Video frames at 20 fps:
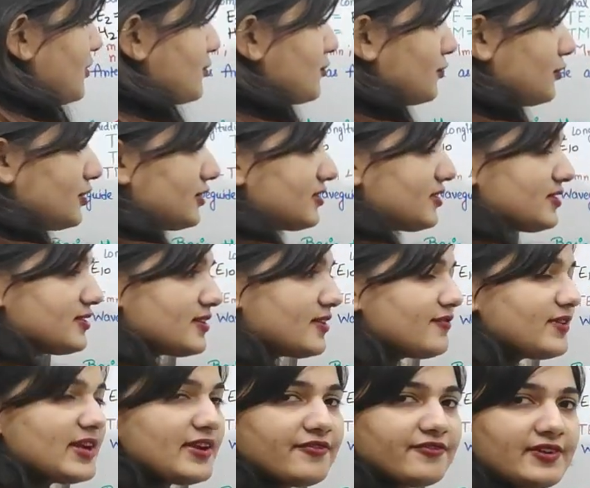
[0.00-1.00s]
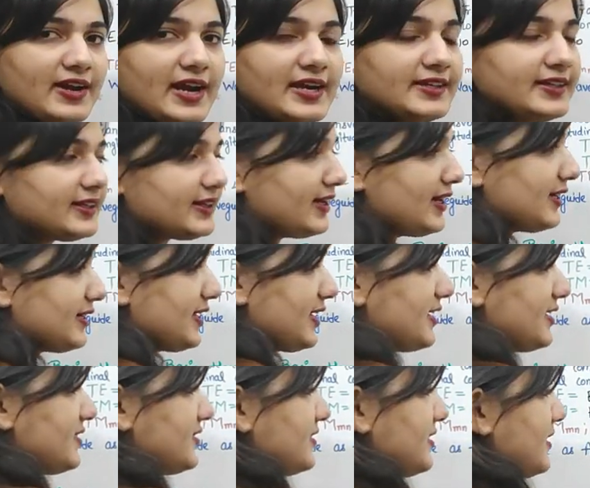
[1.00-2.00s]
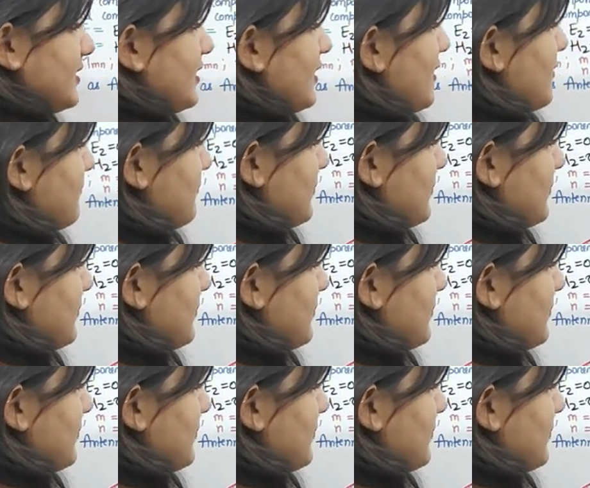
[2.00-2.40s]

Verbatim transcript: so this is a waveguide, the characteristic